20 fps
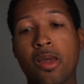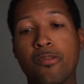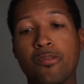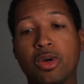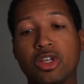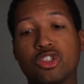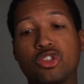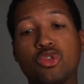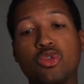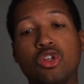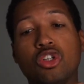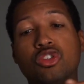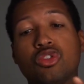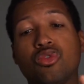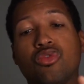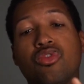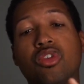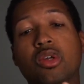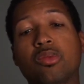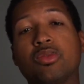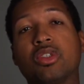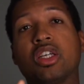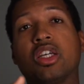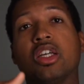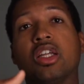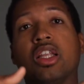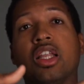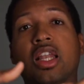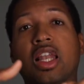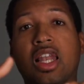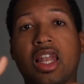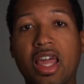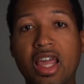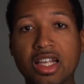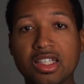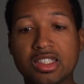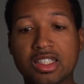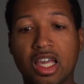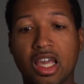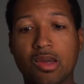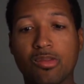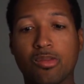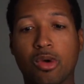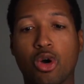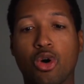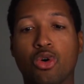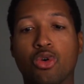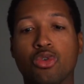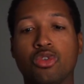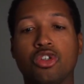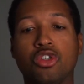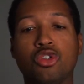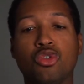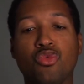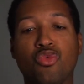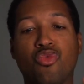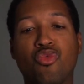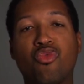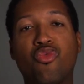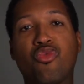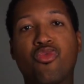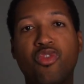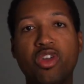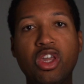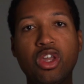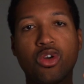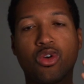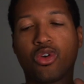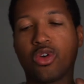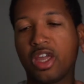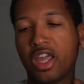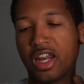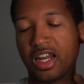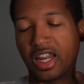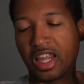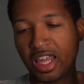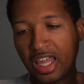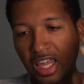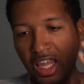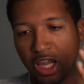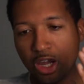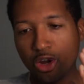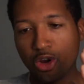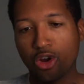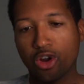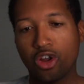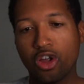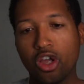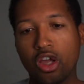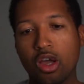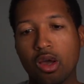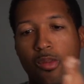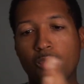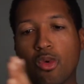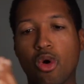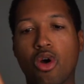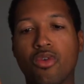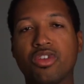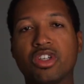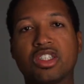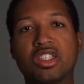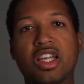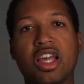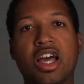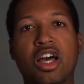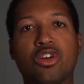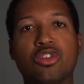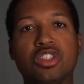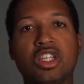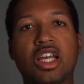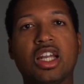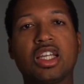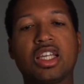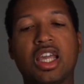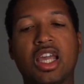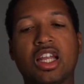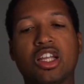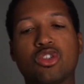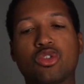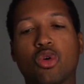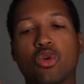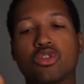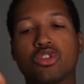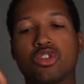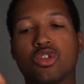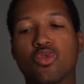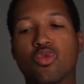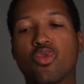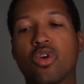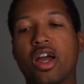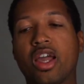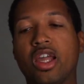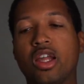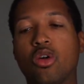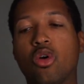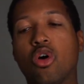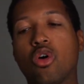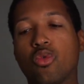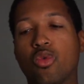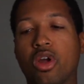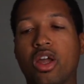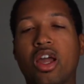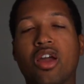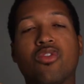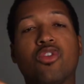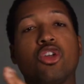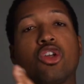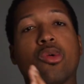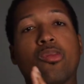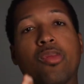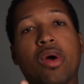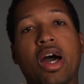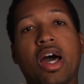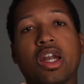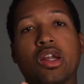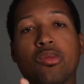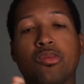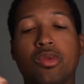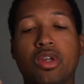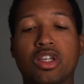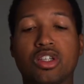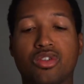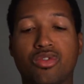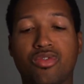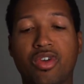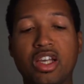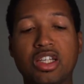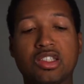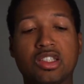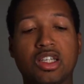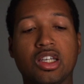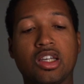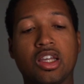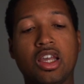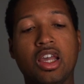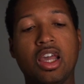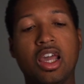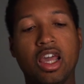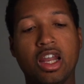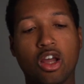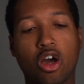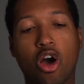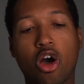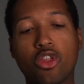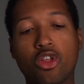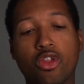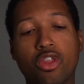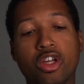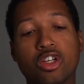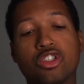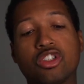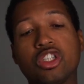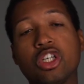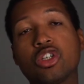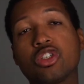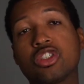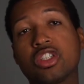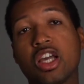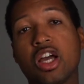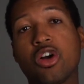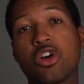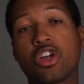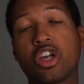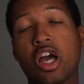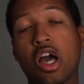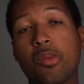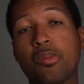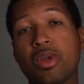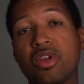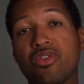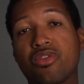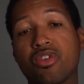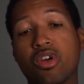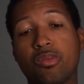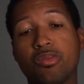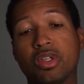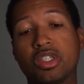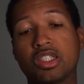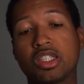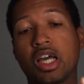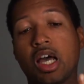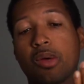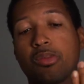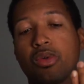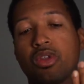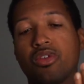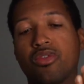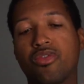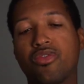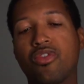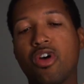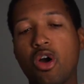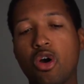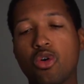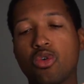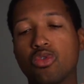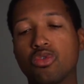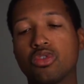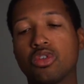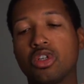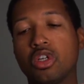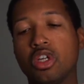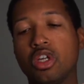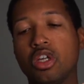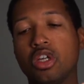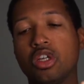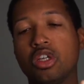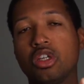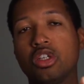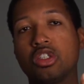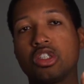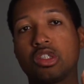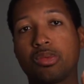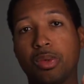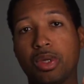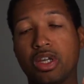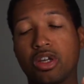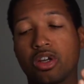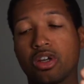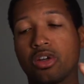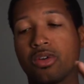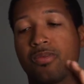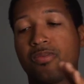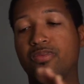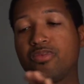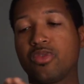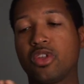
But as soon as you flip to landscape mode, you feel and hear more of the sound dedicated towards the right or wherever your bottom is facing. And although there's still sound coming from the top of the phone speaker,